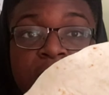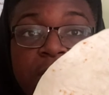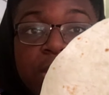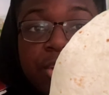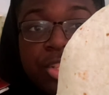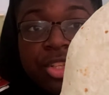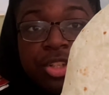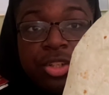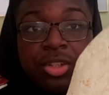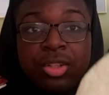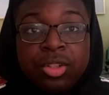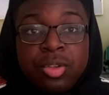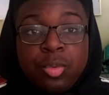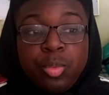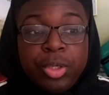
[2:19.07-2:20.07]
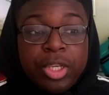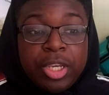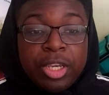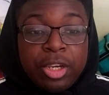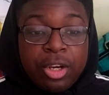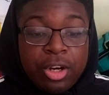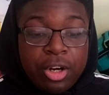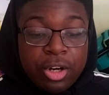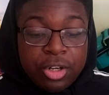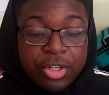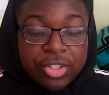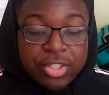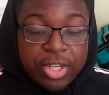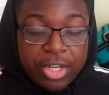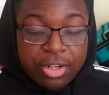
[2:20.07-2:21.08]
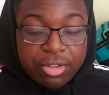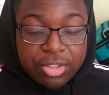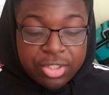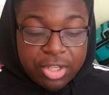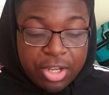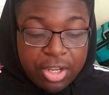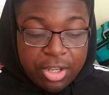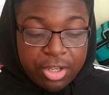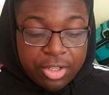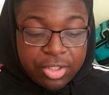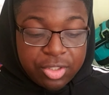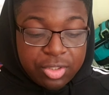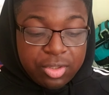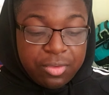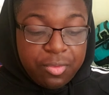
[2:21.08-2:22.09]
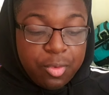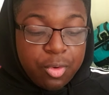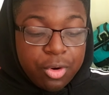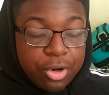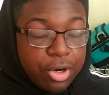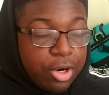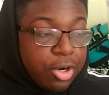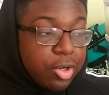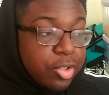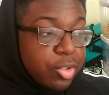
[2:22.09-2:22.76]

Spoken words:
until we get our desired size for our